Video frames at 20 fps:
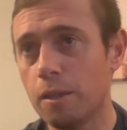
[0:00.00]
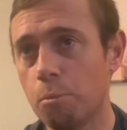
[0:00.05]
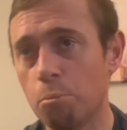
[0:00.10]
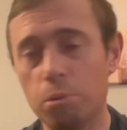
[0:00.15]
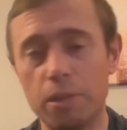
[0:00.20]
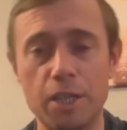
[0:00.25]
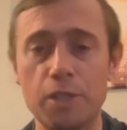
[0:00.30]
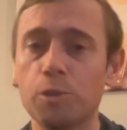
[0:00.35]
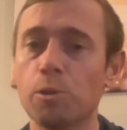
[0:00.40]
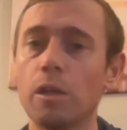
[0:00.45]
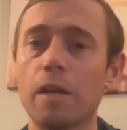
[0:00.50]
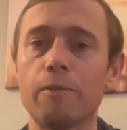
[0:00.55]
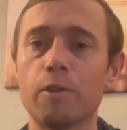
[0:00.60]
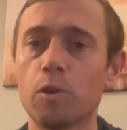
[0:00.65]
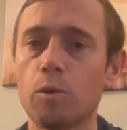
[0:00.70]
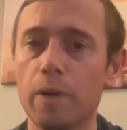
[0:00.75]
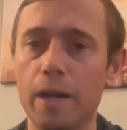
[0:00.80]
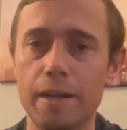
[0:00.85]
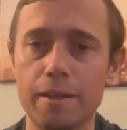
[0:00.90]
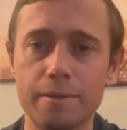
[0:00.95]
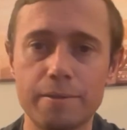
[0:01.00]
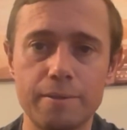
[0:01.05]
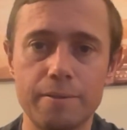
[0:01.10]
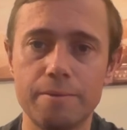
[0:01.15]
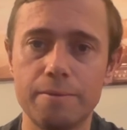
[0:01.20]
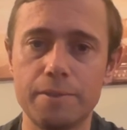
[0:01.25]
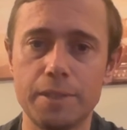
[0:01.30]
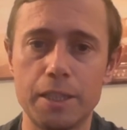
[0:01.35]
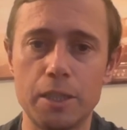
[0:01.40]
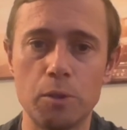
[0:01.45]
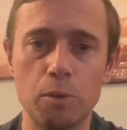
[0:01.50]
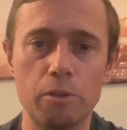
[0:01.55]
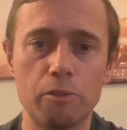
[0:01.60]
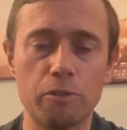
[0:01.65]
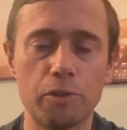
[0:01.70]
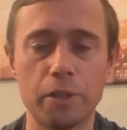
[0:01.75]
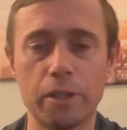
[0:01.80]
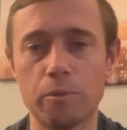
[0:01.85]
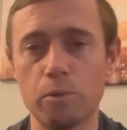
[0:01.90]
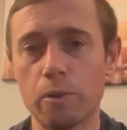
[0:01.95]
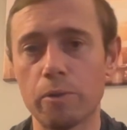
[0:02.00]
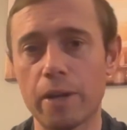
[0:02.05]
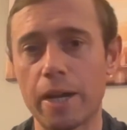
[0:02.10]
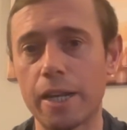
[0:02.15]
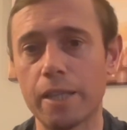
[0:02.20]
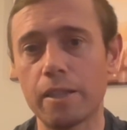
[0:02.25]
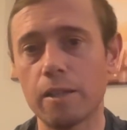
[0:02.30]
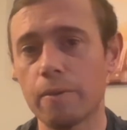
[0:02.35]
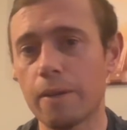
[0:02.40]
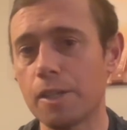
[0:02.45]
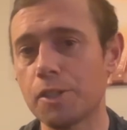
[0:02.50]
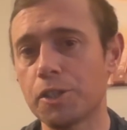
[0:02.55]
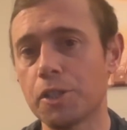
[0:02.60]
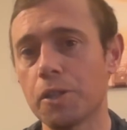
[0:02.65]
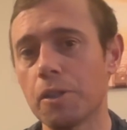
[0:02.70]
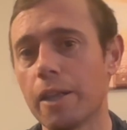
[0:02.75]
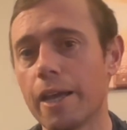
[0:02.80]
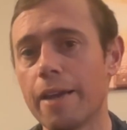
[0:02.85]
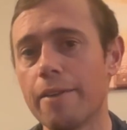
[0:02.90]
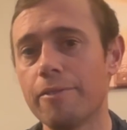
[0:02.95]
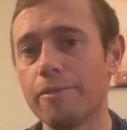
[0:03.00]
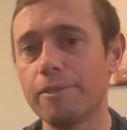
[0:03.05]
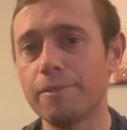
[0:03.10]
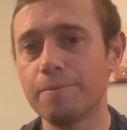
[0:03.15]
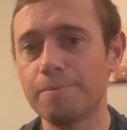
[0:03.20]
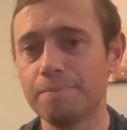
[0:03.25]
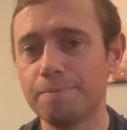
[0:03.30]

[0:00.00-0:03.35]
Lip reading: Please don't ever quit. You'll regret it the rest of your life.